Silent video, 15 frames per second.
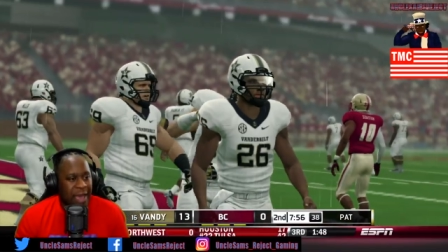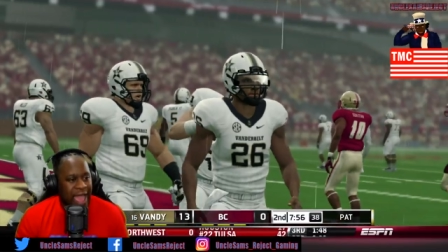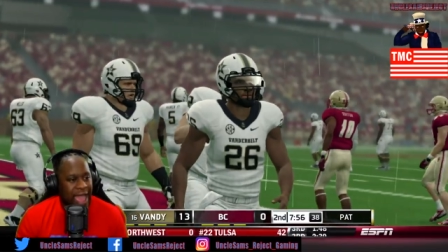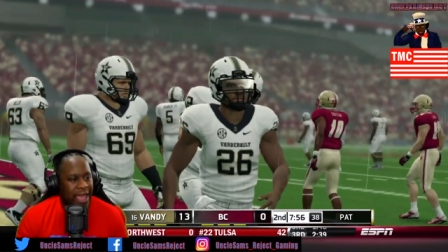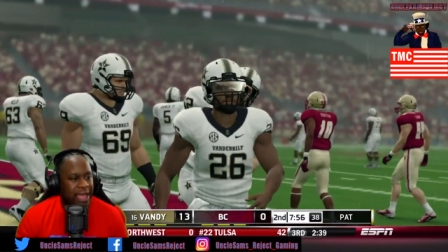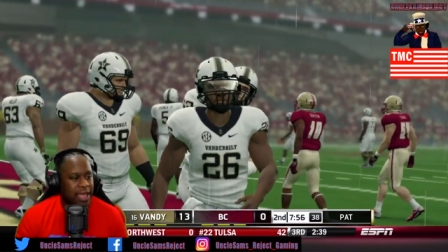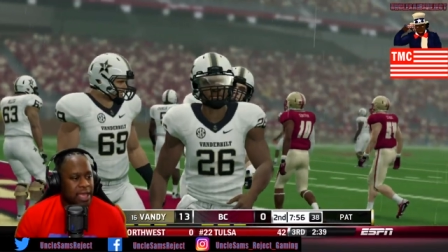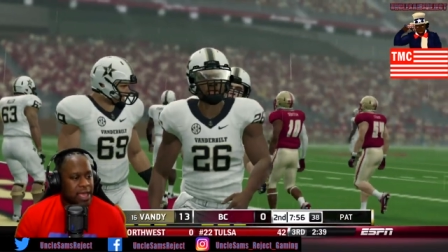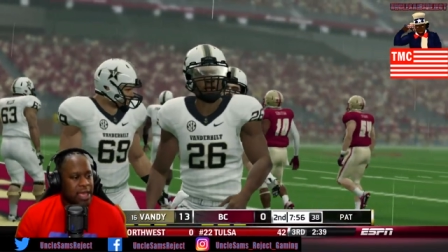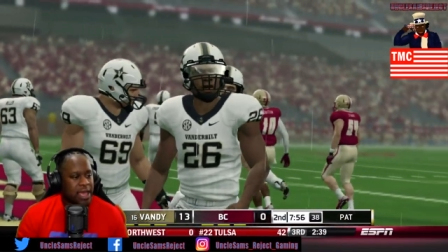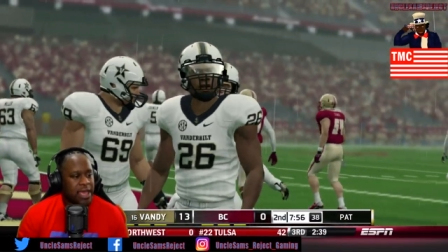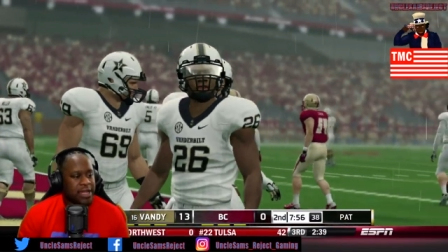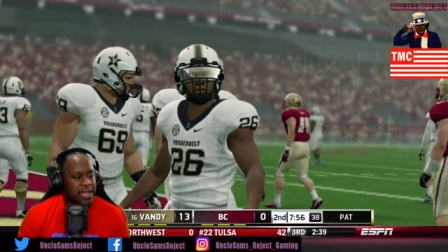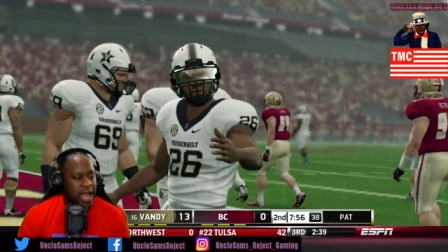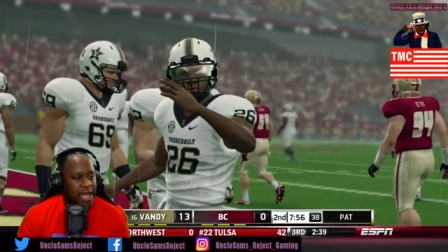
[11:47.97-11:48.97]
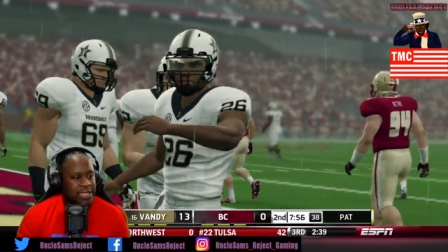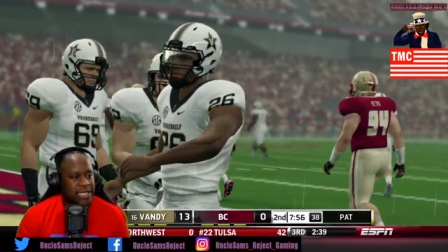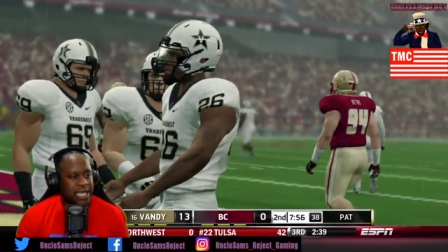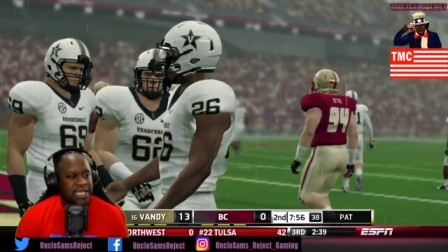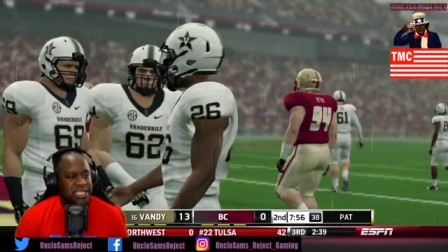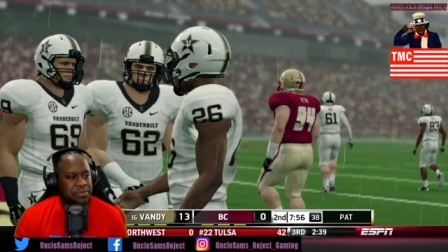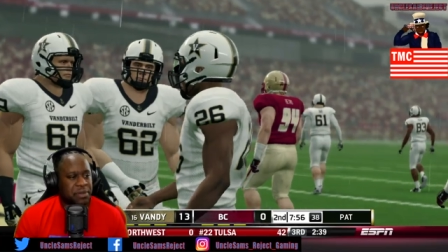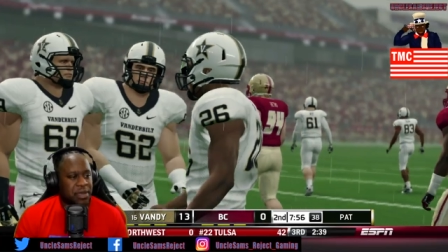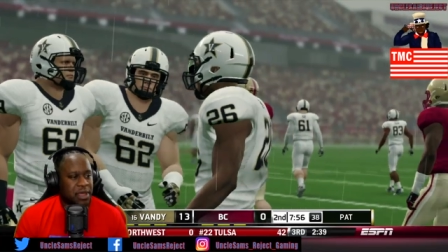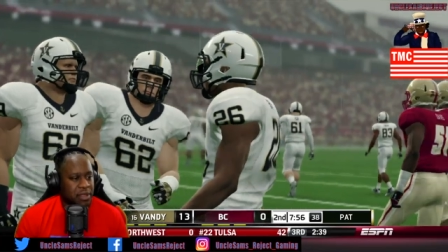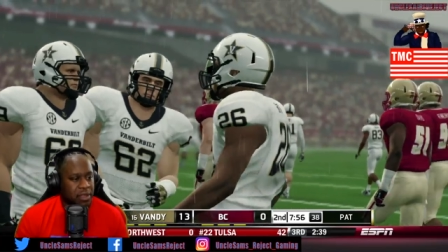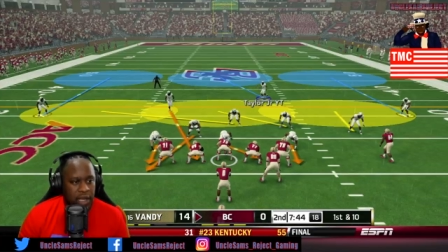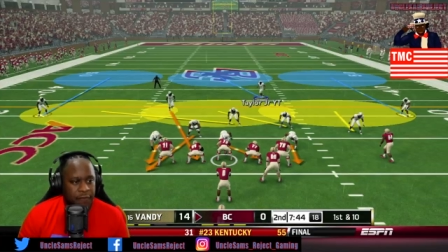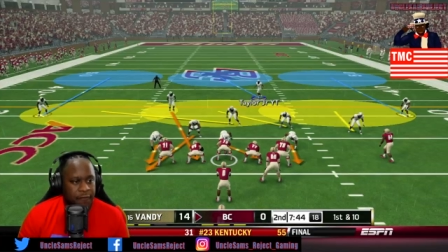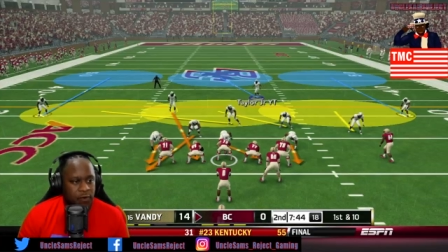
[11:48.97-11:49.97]
back in Dante Smith.
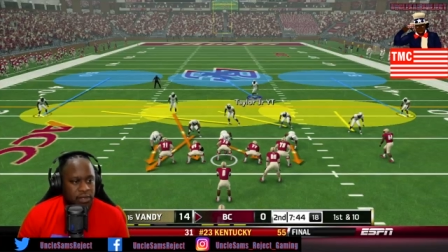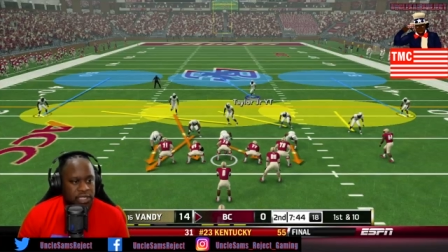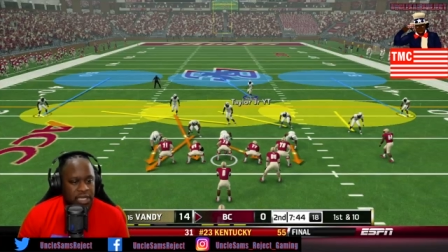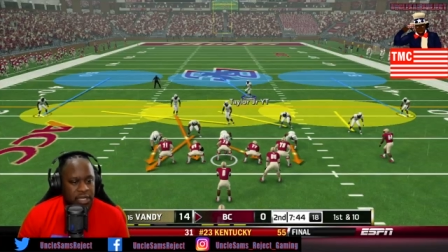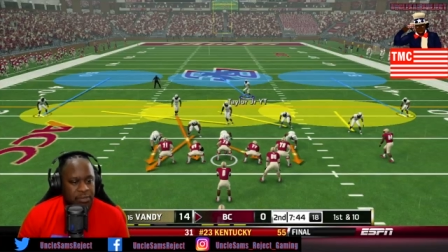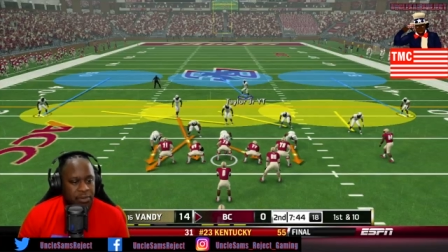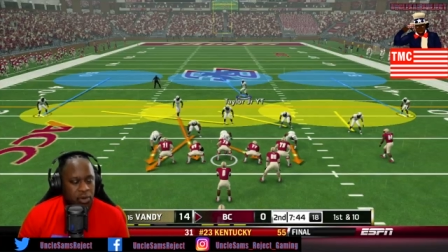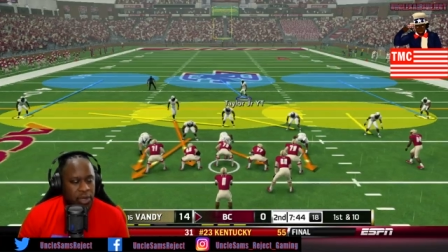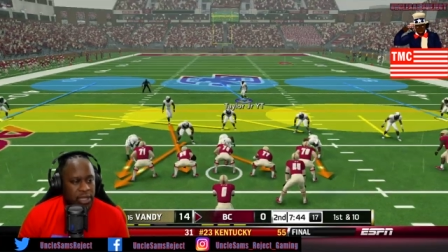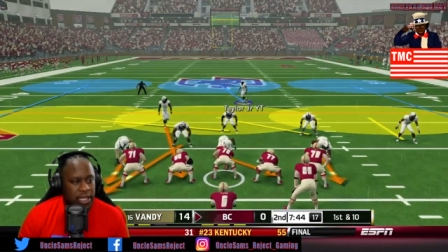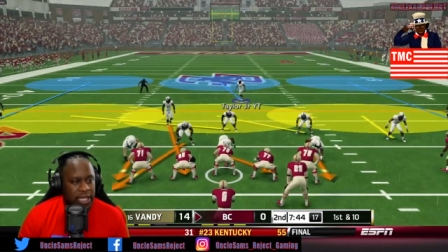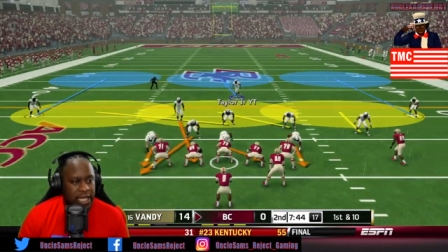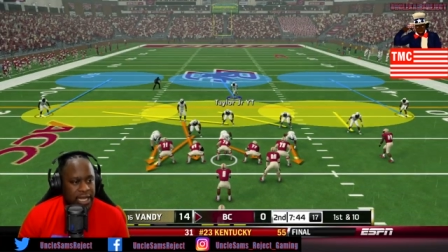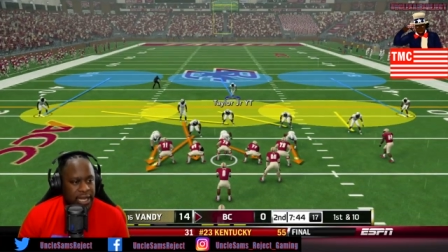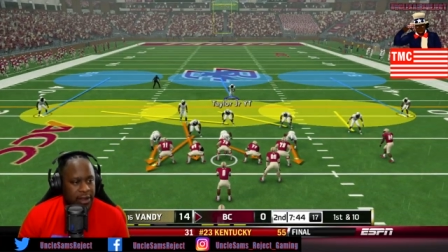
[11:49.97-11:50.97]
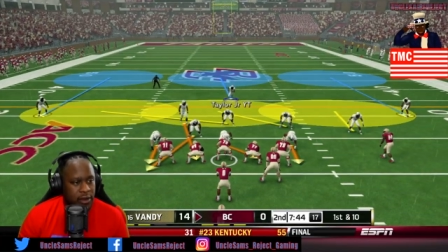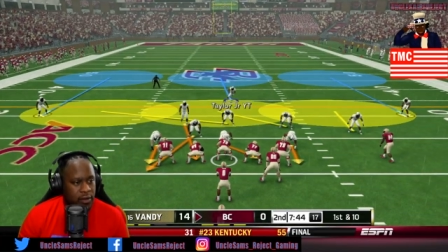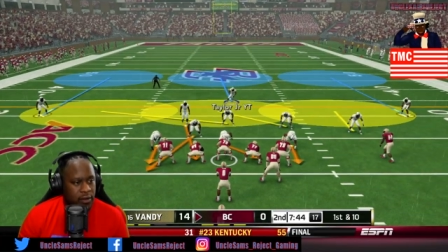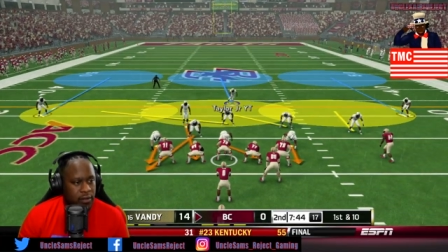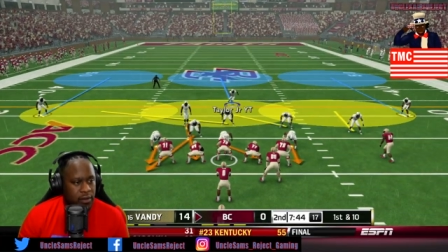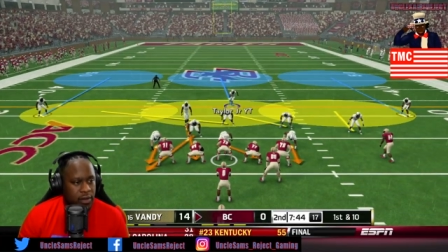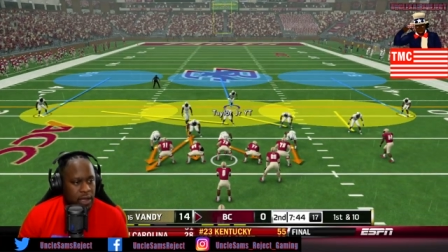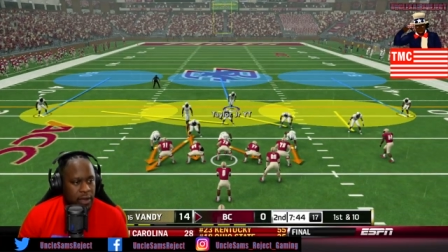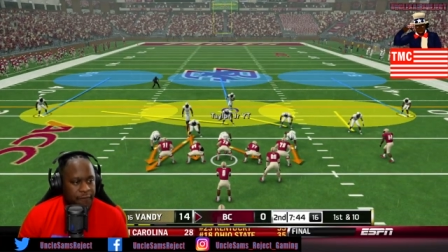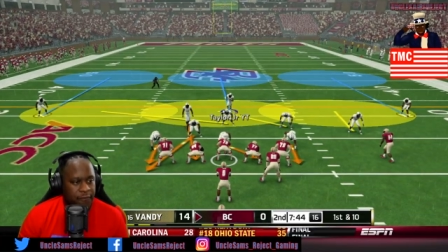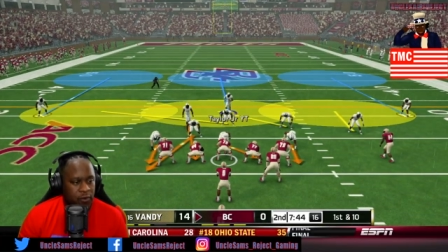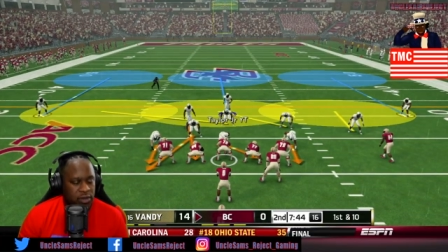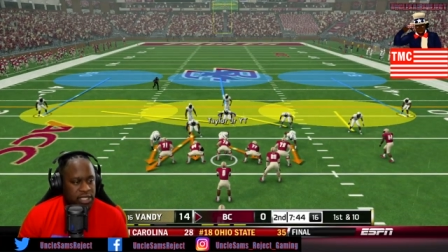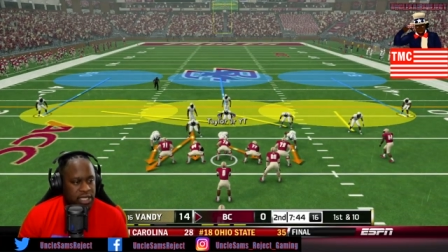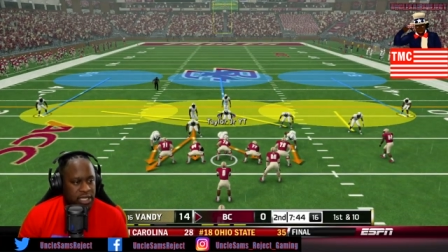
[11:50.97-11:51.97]
We got a 14 point lead here, up
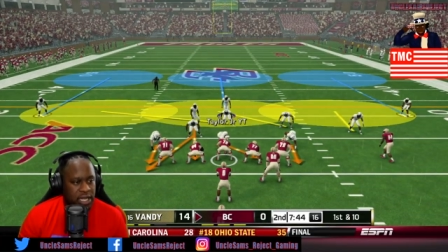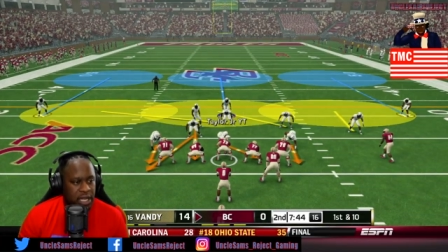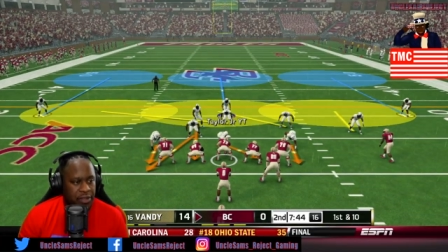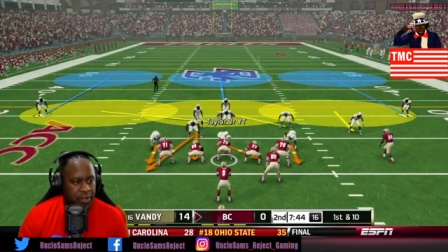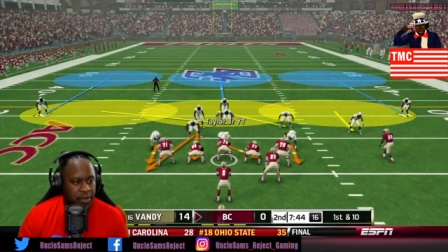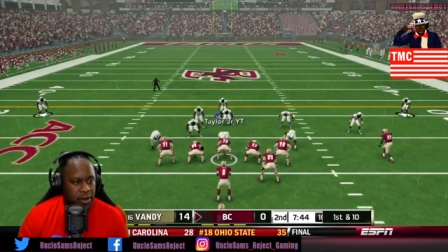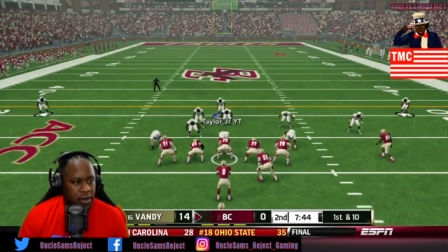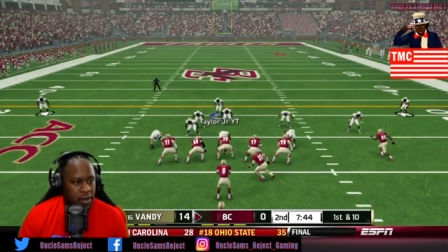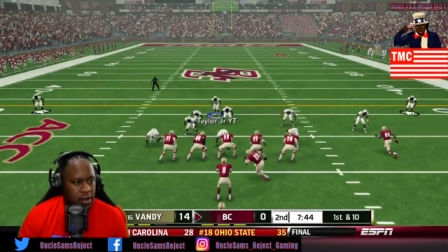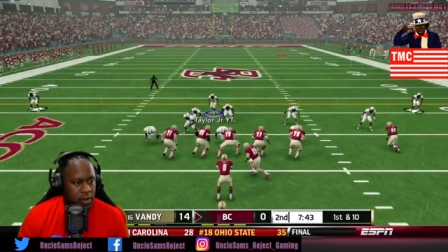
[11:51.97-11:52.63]
14 nothing.